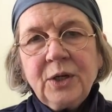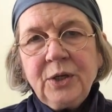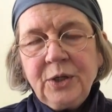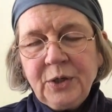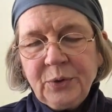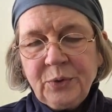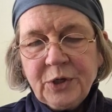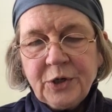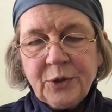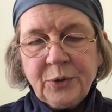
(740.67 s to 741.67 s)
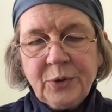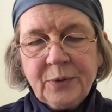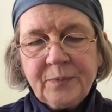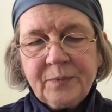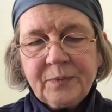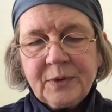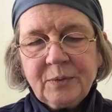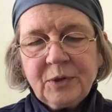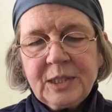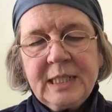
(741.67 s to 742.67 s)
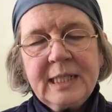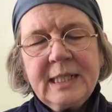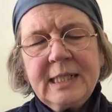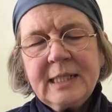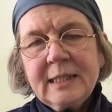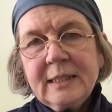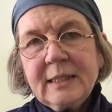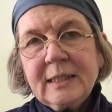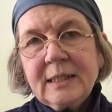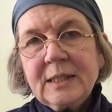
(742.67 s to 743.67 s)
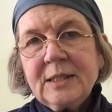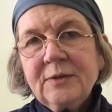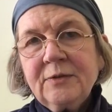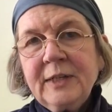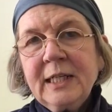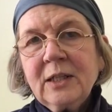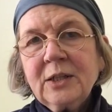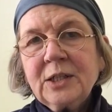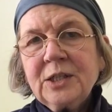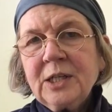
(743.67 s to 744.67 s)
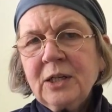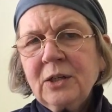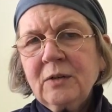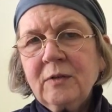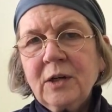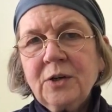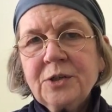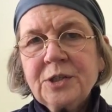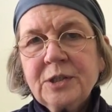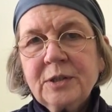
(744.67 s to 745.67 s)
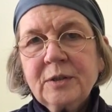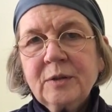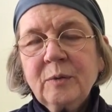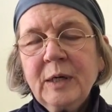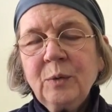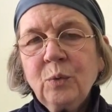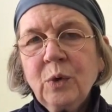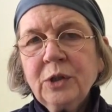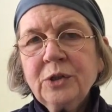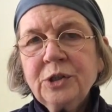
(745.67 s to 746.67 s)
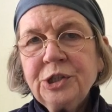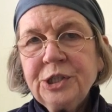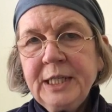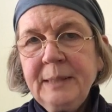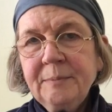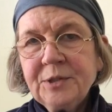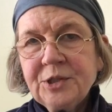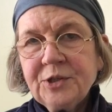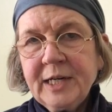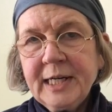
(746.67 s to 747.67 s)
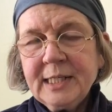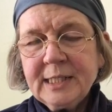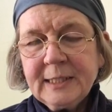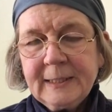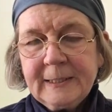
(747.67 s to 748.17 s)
You know what it is to feel the tug of loss when one sheep strays.